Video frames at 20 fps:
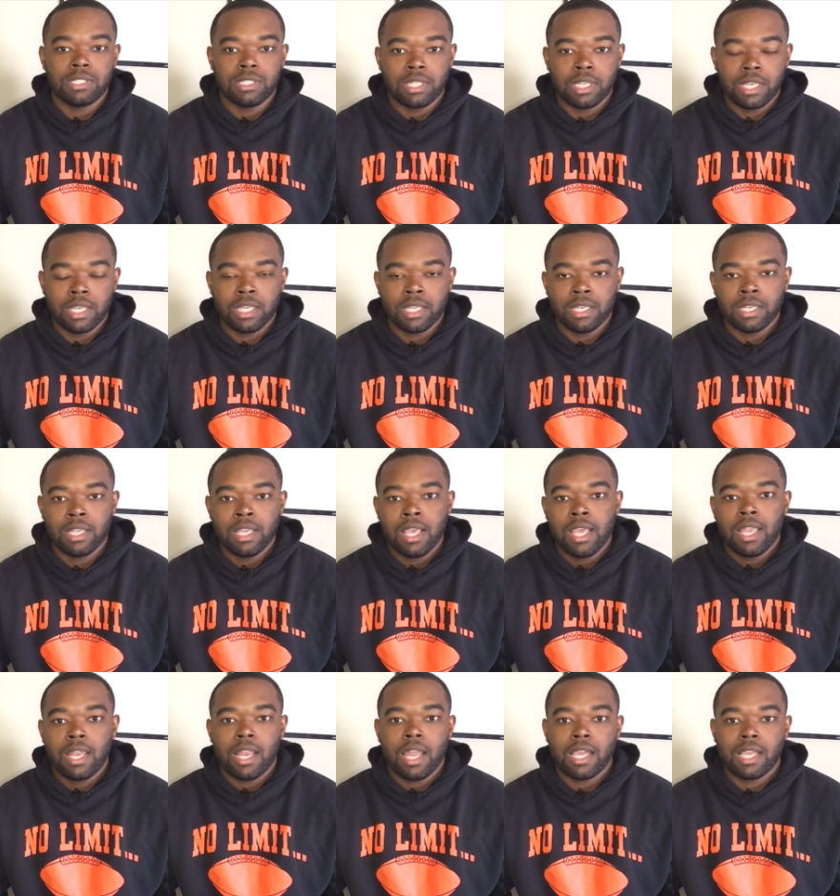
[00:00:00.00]
Again,
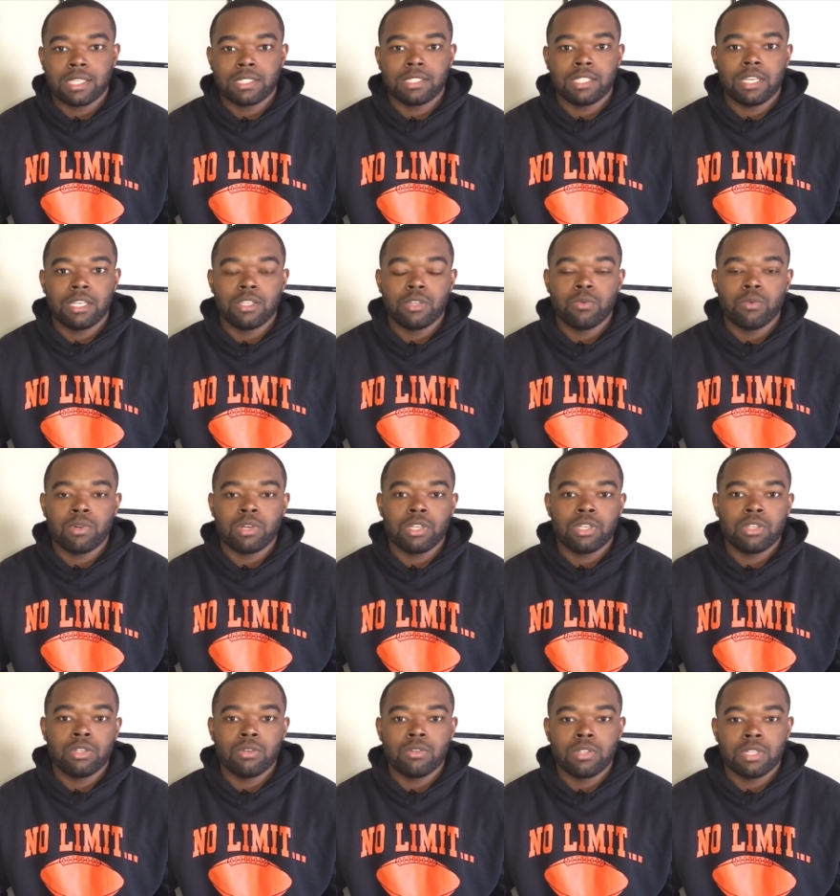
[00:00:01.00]
like I said, you want to
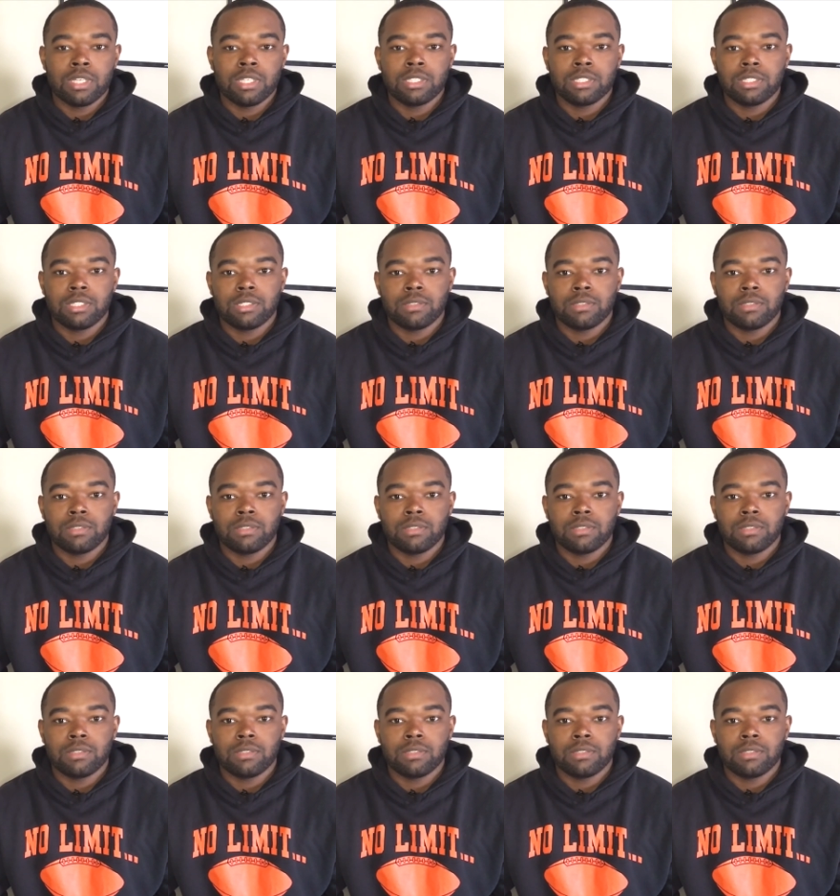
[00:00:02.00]
do this